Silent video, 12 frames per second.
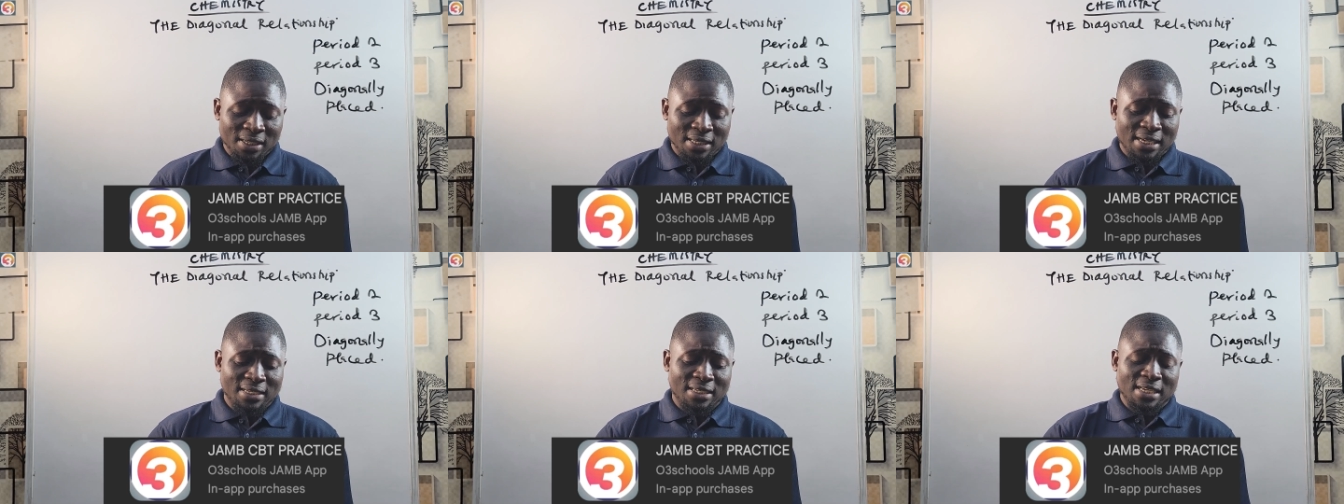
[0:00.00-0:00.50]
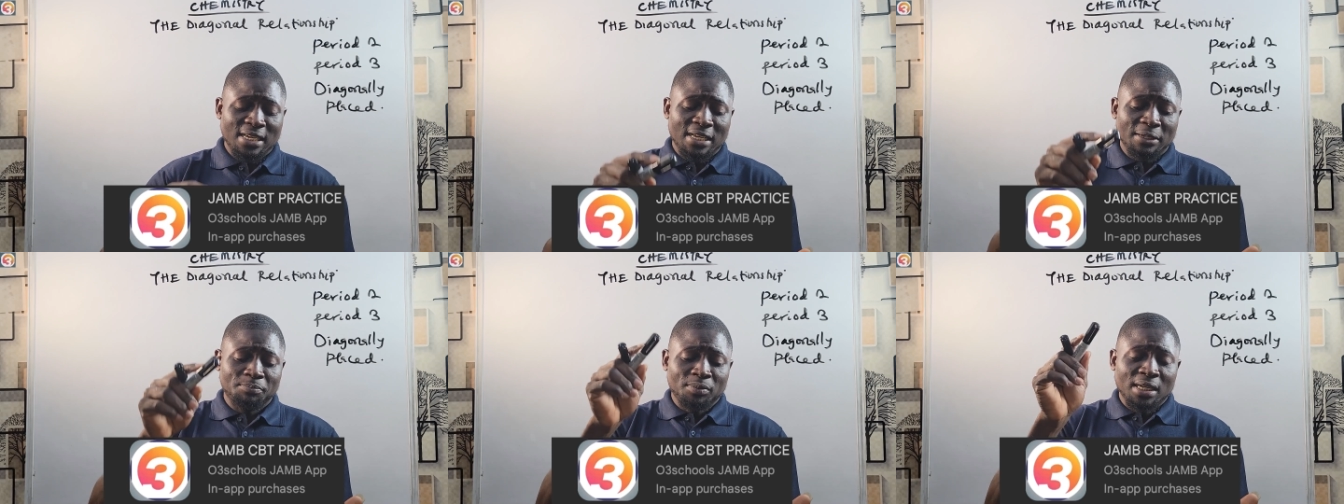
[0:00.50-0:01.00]
There's
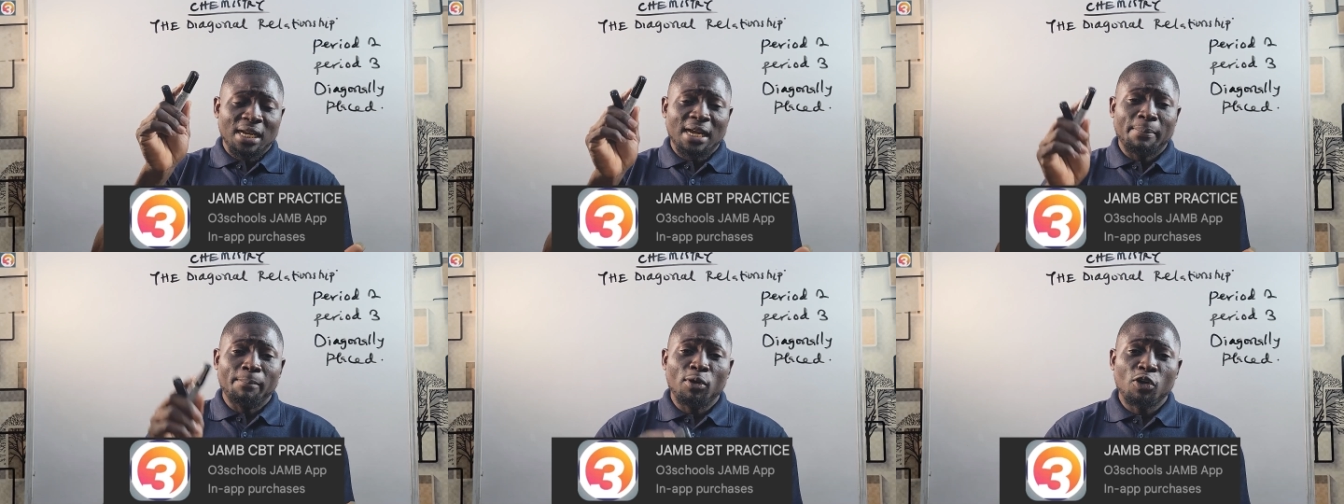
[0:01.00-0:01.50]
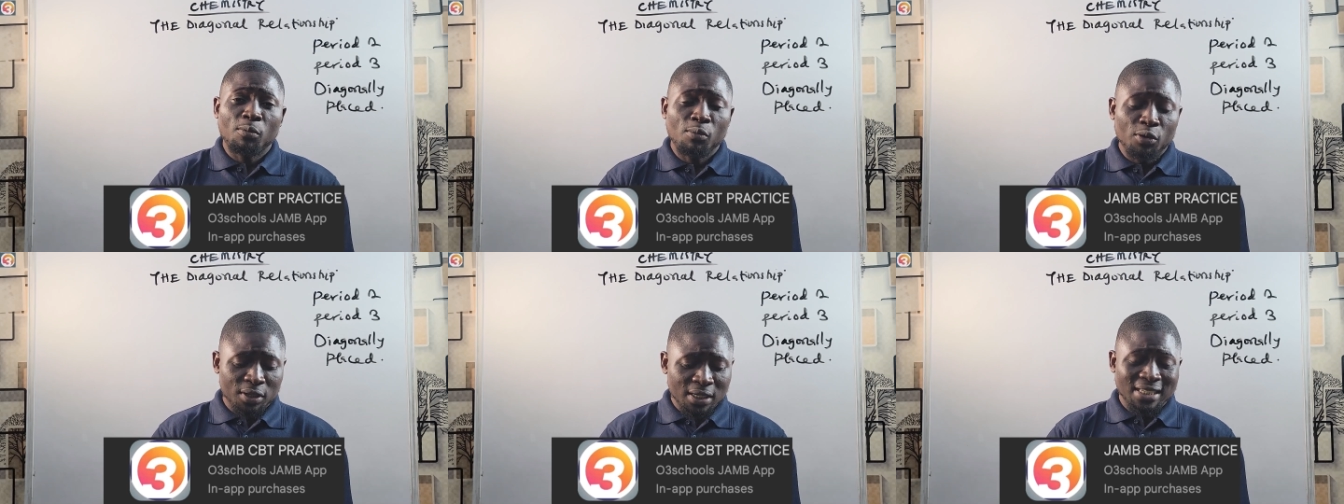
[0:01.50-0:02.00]
a uh, mock
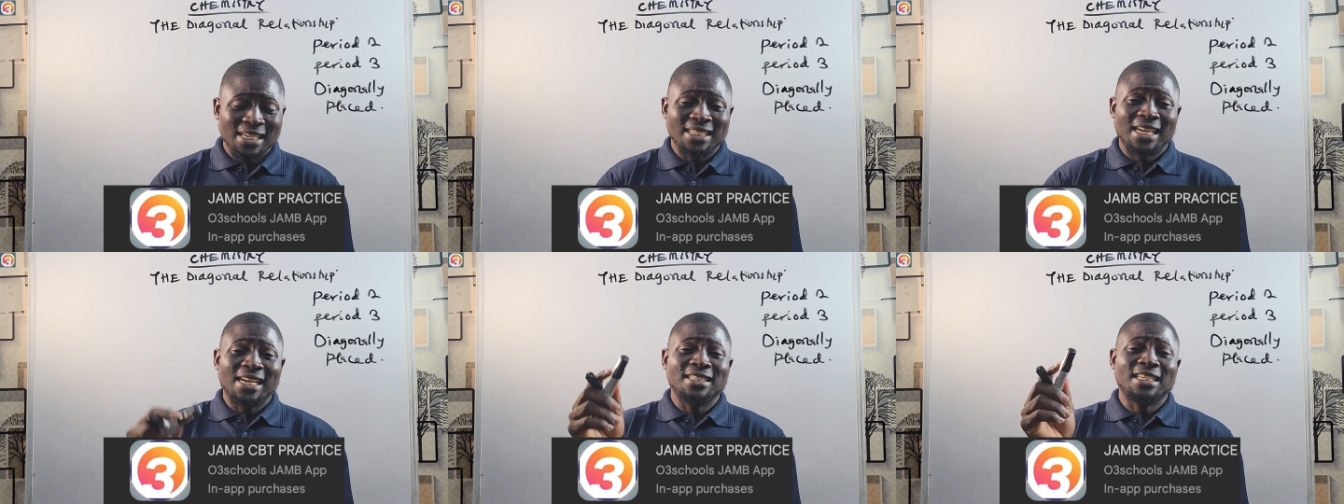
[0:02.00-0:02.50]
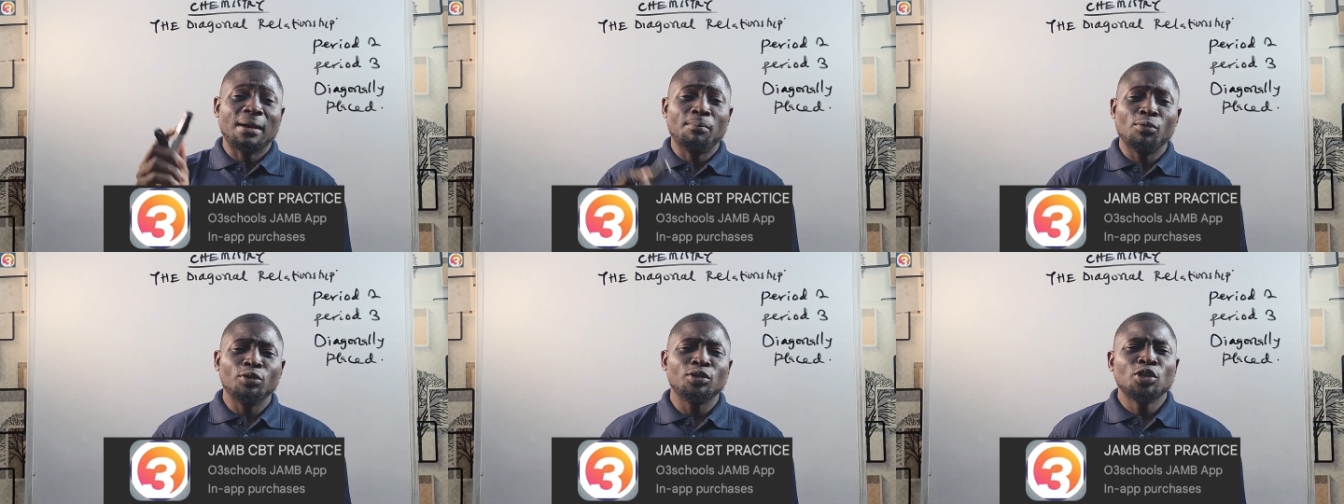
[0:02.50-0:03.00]
mode, there's an exam
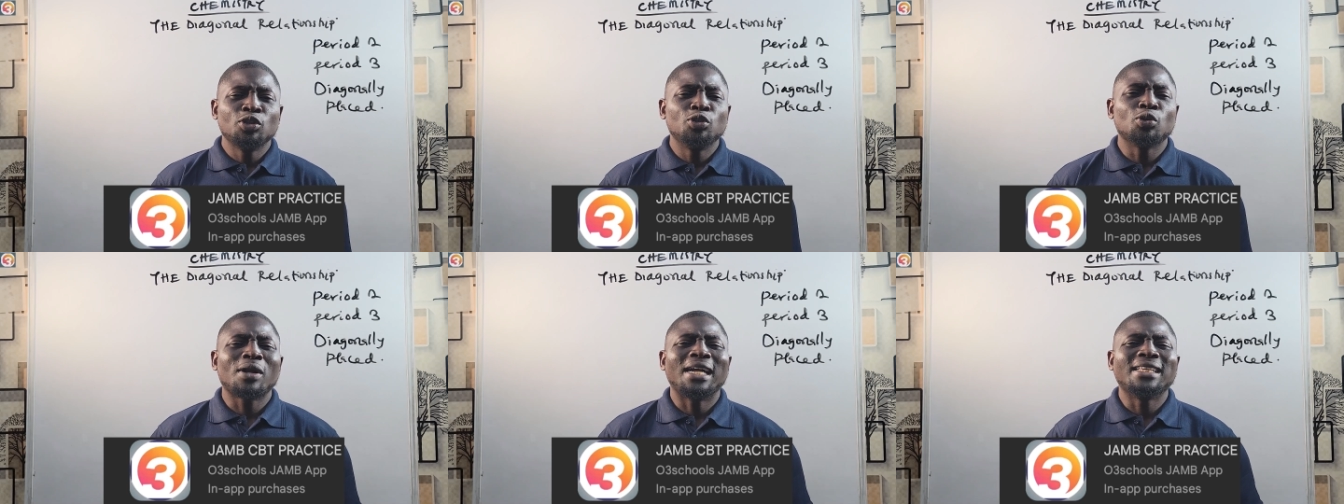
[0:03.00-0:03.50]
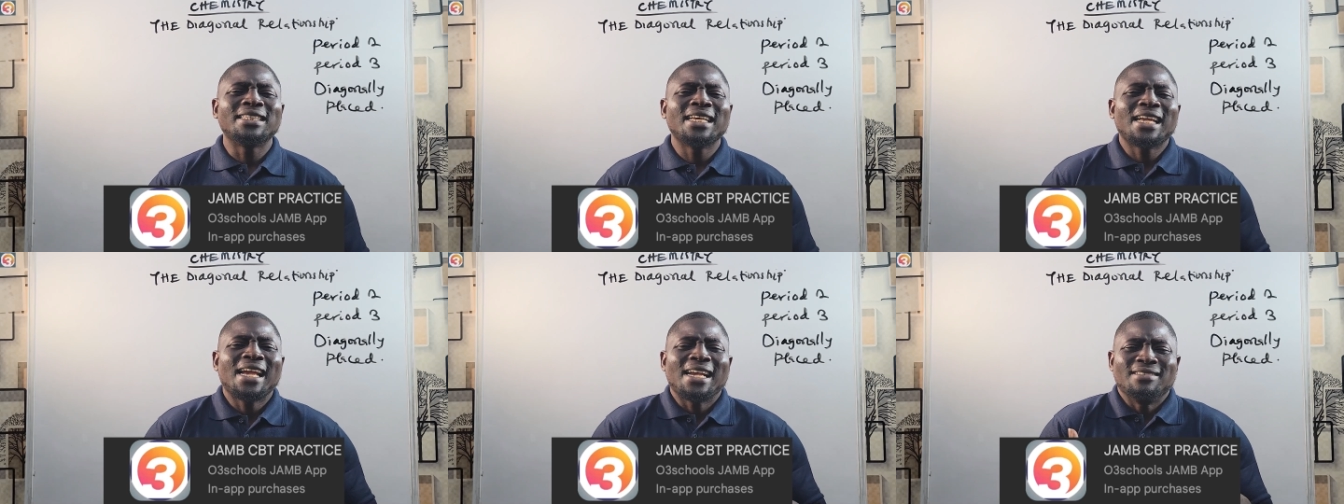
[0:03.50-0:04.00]
mode. You can
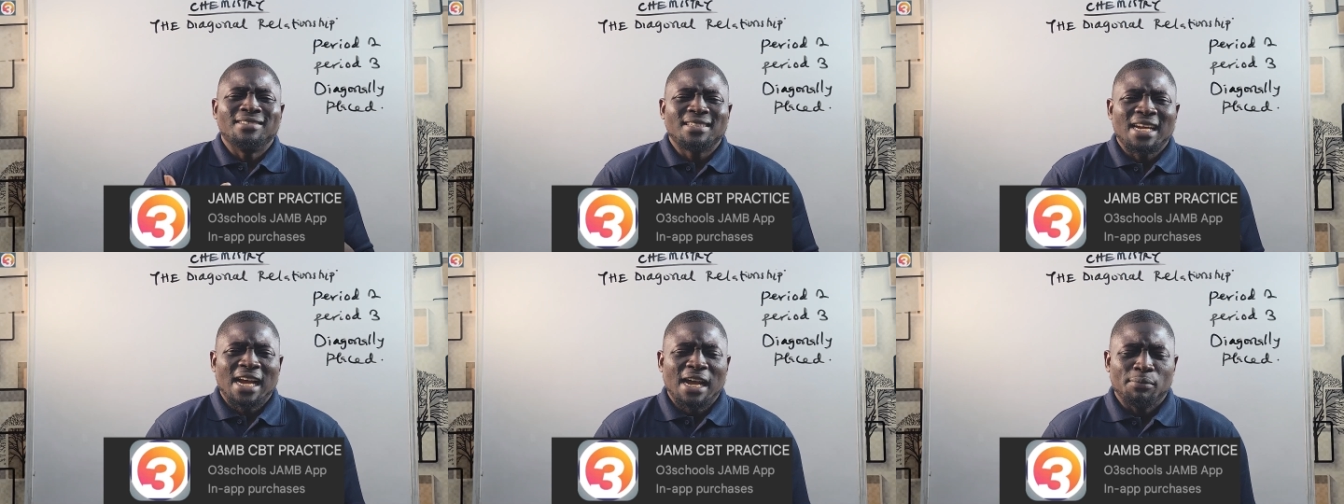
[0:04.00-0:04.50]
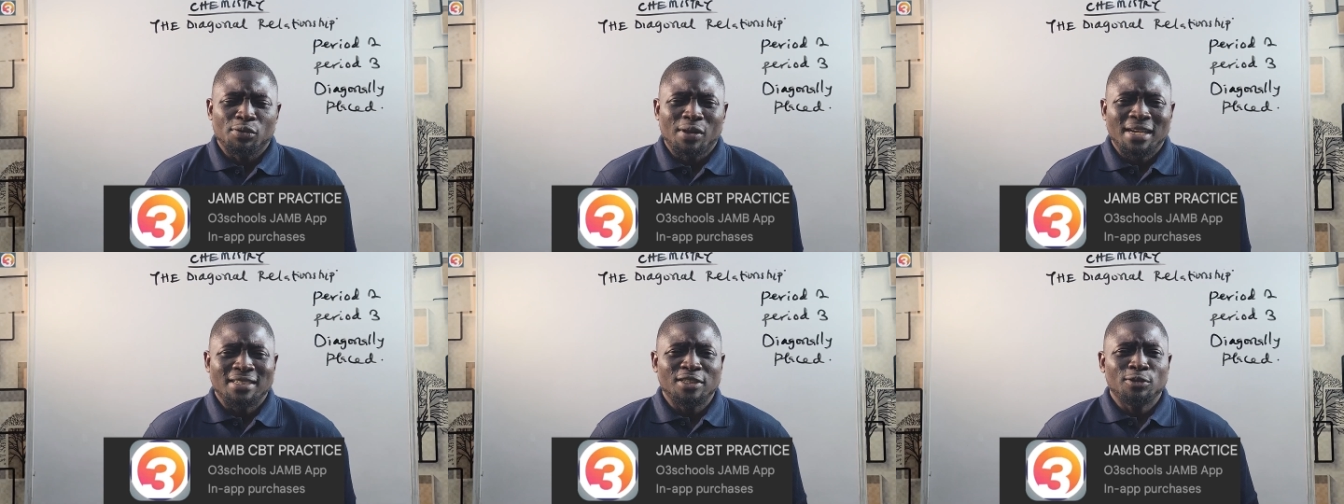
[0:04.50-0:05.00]
take exam, you
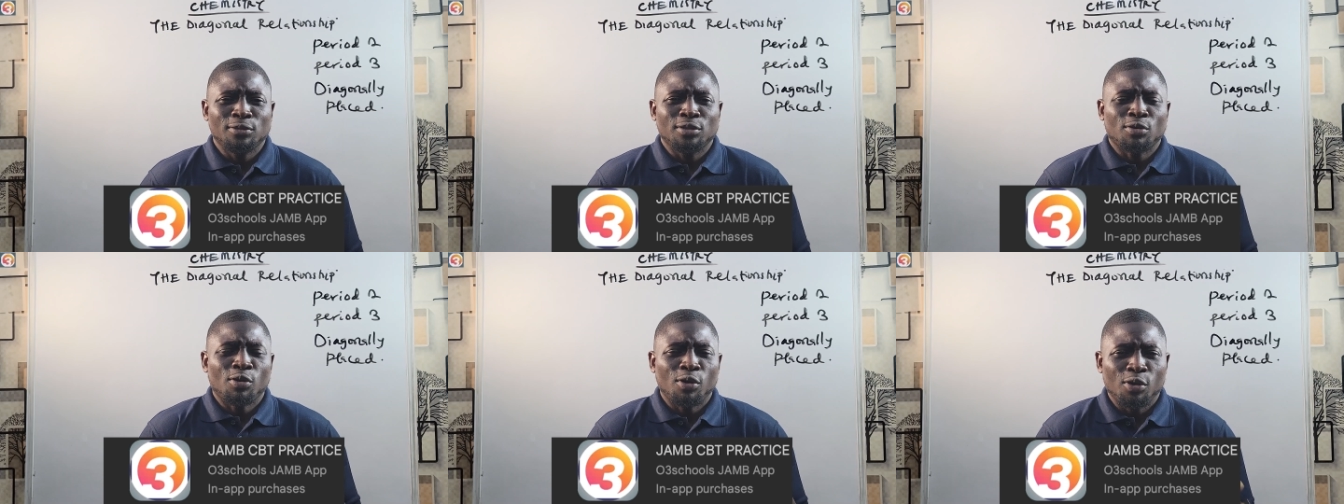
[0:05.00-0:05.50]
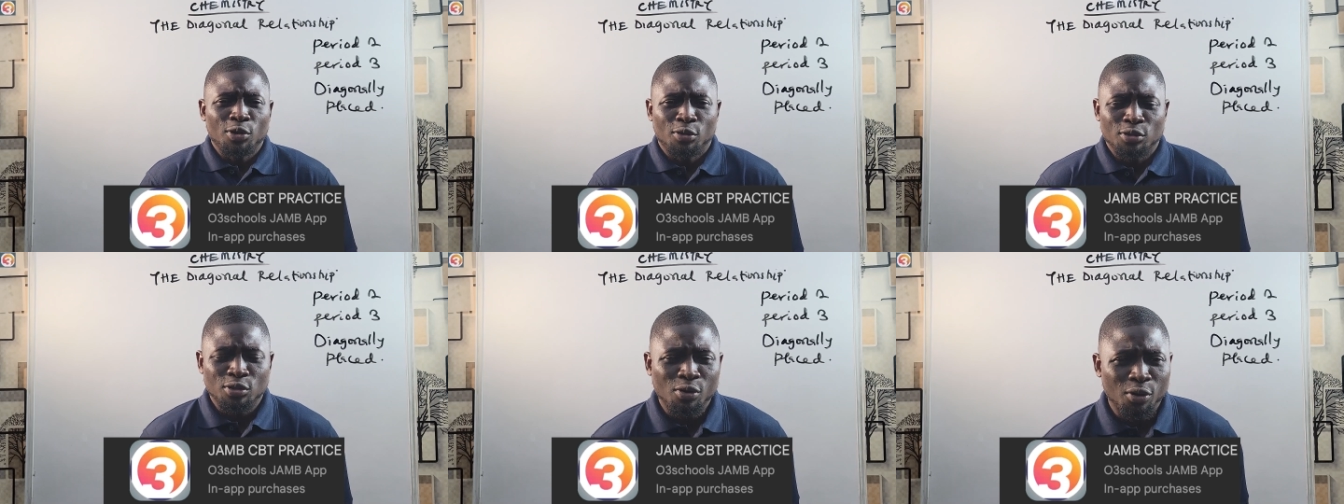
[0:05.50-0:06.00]
can see your score
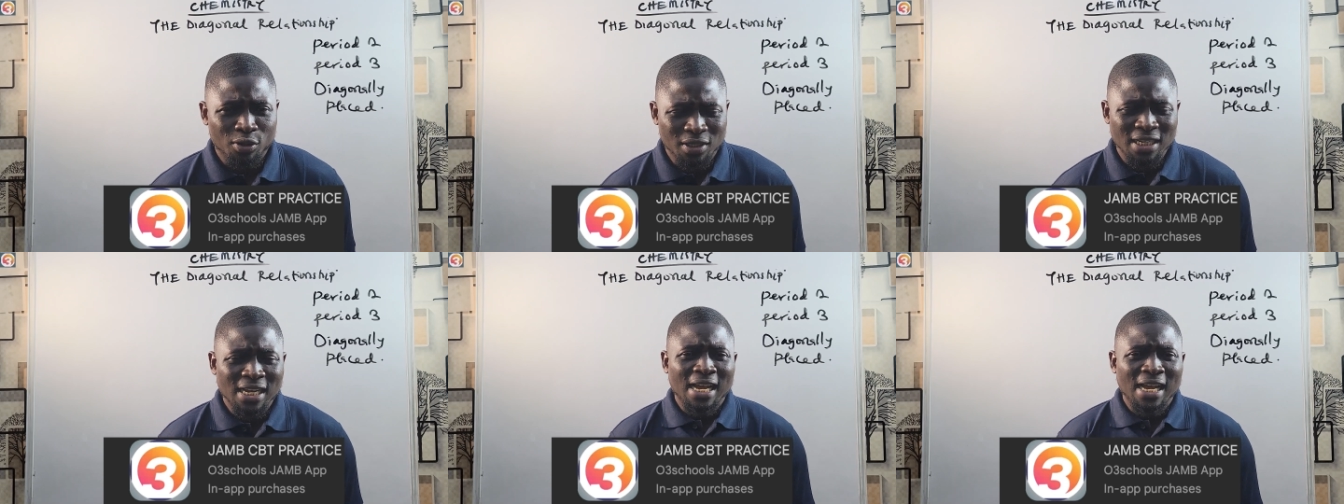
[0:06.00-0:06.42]
your scores,